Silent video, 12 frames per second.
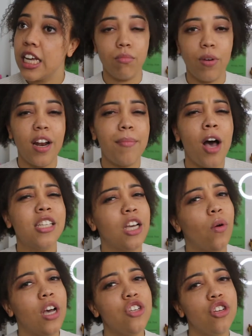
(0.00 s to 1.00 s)
When I'm asking
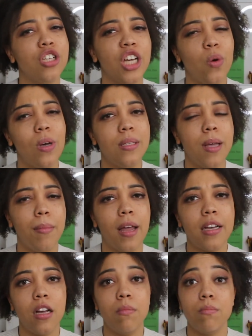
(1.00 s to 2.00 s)
questions, I'm
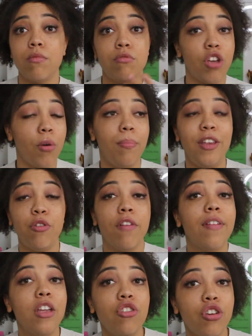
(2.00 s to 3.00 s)
like, don't mean to
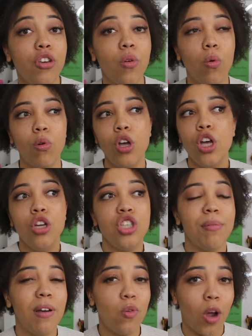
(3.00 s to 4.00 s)
offend you, or do
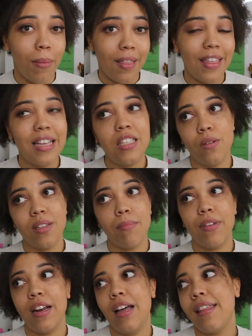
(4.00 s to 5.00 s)
you mind talking about this or
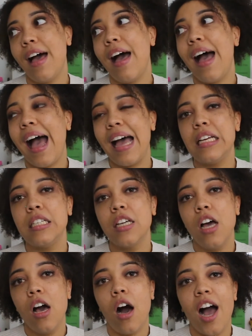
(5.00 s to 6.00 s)
something like that. And
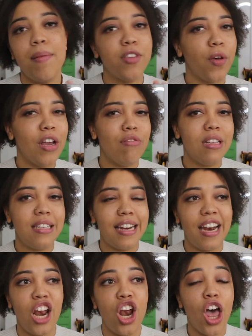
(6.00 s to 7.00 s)
I'm so interested
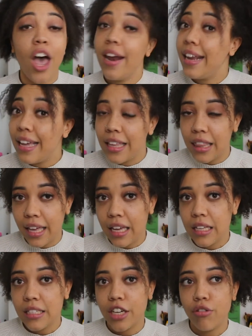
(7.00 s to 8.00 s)
in learning
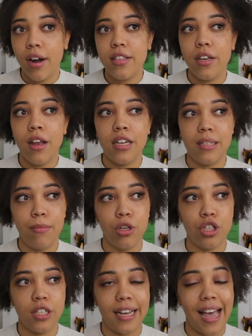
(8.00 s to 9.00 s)
things. I try to learn as
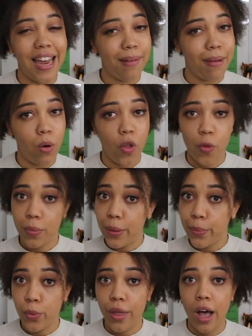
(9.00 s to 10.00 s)
much as I can about other
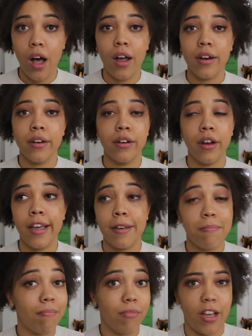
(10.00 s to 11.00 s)
people that aren't
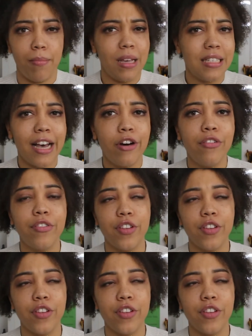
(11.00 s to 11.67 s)
like myself.